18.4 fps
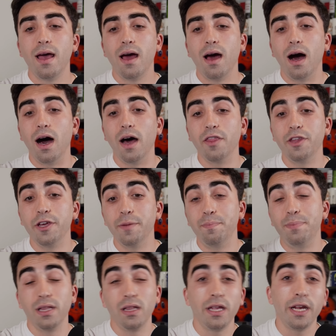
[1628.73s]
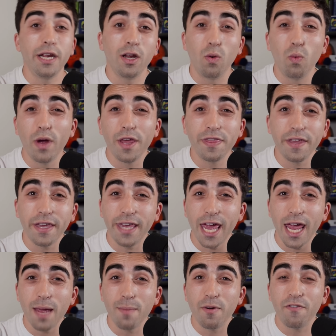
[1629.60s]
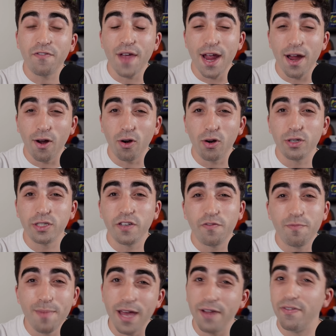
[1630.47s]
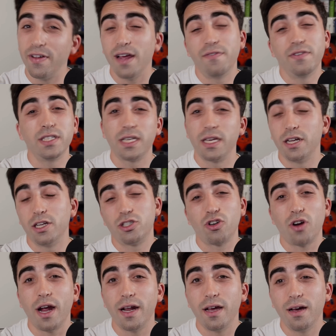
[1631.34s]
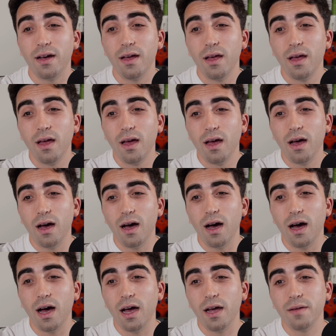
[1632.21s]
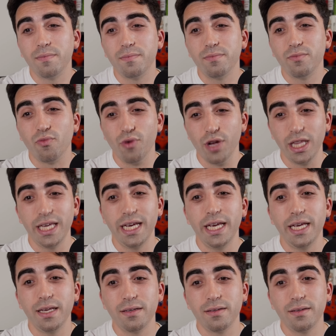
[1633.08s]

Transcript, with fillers: uh, the ability to win the game of errors if Medvedev is going to try to uh, really